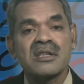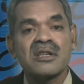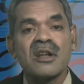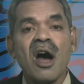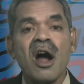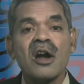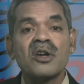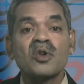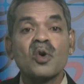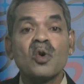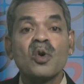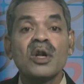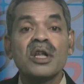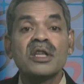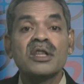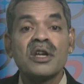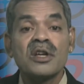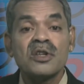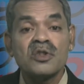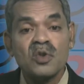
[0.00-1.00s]
not only
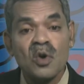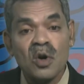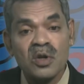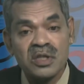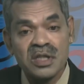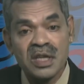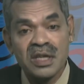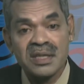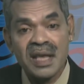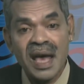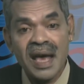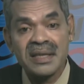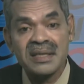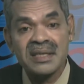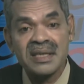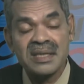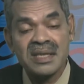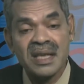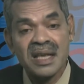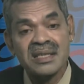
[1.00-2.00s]
the resources,
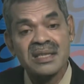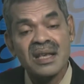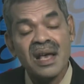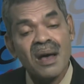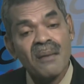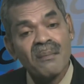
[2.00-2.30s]
accesses,